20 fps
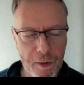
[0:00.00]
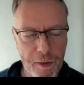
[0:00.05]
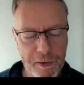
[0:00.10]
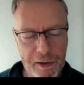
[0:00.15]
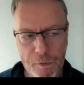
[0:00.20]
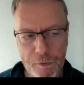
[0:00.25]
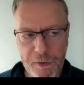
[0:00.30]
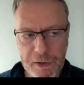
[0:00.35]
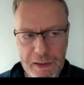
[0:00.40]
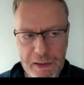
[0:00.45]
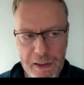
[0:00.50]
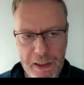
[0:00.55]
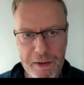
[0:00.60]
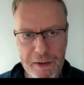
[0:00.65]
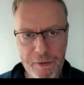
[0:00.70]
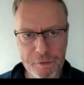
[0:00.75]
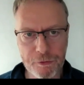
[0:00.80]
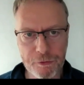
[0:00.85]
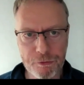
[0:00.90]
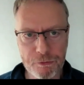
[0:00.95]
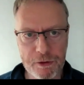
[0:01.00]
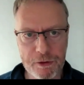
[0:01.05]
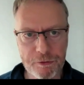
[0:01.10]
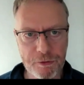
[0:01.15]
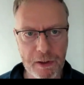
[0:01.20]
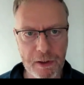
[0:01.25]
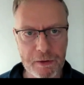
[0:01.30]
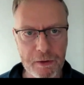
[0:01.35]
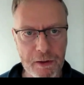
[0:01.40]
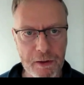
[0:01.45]
I think on the industry
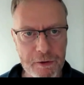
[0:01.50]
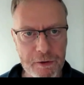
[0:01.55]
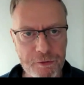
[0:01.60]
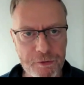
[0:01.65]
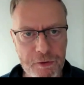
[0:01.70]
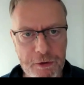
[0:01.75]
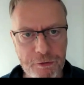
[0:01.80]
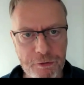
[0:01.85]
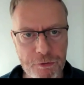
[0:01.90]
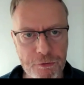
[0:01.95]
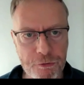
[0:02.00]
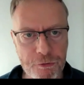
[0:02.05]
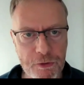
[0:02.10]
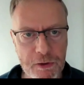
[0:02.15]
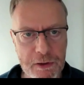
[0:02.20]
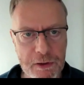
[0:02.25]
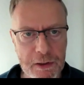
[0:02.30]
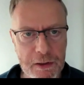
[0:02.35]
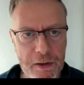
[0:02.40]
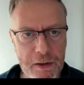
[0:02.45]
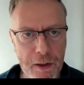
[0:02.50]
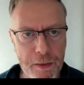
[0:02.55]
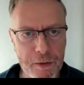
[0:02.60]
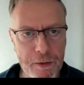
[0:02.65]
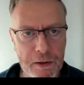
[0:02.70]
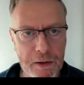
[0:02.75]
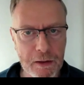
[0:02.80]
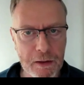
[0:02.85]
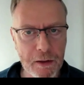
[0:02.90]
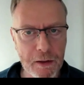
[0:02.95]
standardization side, I
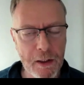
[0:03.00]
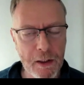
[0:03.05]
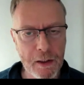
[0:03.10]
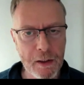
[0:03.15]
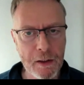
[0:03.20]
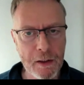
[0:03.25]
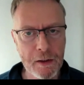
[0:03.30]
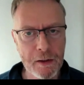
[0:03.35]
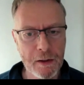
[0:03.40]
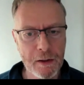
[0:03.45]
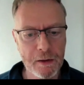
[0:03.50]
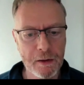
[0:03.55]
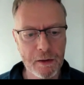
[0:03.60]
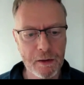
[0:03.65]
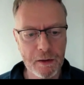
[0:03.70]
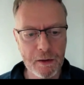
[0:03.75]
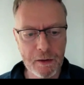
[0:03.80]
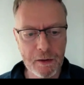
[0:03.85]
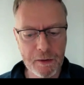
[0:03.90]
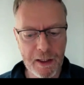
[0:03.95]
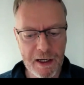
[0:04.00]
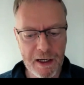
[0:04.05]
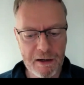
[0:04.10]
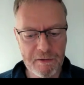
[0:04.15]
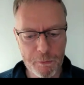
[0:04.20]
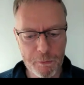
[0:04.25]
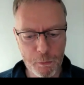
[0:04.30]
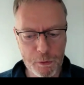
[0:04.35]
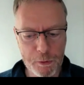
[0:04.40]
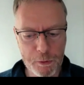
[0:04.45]
think there
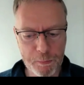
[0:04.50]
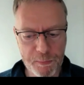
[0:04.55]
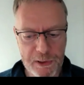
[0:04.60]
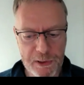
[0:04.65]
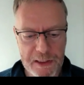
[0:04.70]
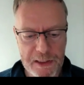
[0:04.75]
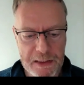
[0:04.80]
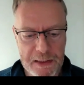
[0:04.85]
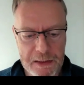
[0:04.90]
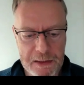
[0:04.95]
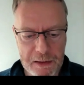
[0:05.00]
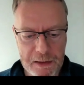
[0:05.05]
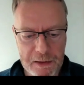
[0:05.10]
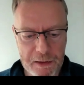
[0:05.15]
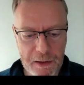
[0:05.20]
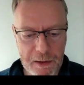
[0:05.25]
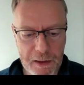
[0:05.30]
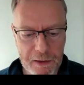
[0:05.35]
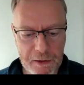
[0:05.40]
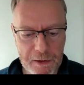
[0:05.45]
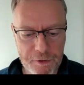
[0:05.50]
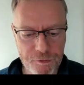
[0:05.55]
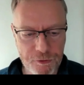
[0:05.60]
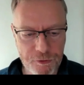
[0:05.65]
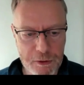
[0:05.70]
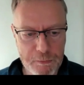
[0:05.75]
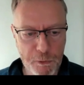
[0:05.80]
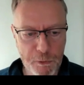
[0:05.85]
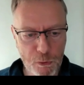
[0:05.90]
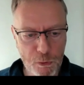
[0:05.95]
it would be, I can
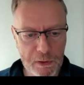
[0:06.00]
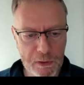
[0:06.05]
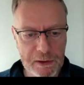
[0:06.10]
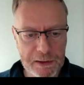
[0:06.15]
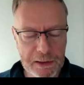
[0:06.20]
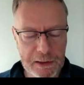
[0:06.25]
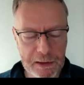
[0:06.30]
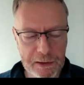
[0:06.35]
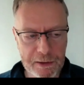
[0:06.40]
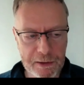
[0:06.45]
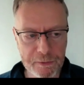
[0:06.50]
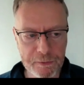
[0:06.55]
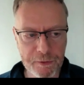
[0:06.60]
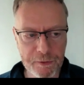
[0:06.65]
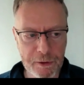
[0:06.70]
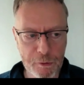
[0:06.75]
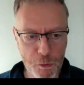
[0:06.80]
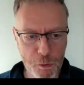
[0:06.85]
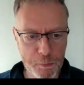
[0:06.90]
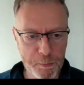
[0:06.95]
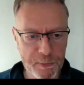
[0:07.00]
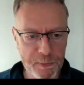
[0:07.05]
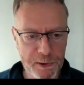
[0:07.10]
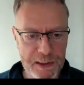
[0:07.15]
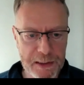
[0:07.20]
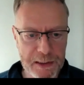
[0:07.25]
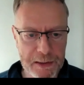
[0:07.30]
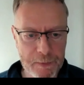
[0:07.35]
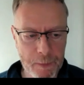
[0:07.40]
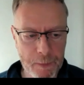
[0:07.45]
see more likelihood and it would
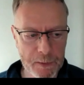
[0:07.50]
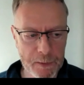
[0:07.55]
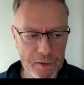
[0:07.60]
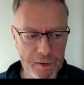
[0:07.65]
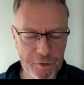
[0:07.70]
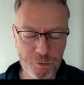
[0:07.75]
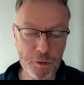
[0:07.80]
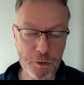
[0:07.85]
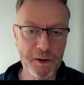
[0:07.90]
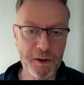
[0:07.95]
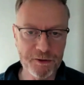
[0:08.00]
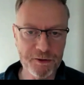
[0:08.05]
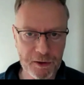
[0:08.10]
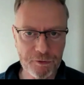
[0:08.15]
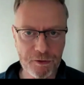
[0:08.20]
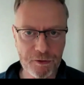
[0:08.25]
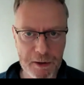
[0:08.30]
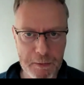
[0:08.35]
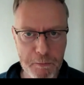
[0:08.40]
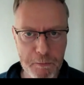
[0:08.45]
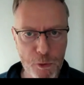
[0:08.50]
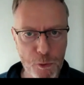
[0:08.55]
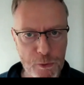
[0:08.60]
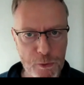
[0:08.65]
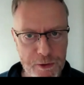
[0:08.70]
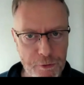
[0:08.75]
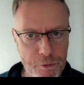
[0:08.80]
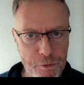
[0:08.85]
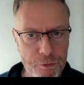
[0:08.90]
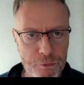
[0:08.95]
be in some ways actually more
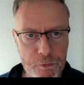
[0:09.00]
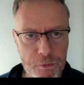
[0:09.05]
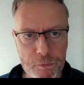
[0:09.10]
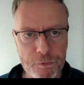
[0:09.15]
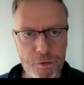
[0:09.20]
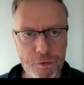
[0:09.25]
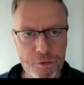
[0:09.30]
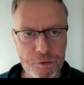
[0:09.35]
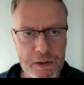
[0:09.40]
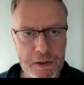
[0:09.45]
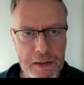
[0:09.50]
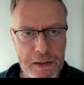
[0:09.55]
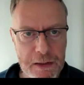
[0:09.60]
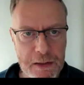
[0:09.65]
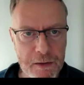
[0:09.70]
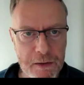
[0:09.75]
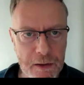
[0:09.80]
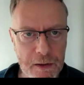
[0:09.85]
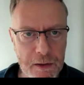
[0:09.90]
useful to see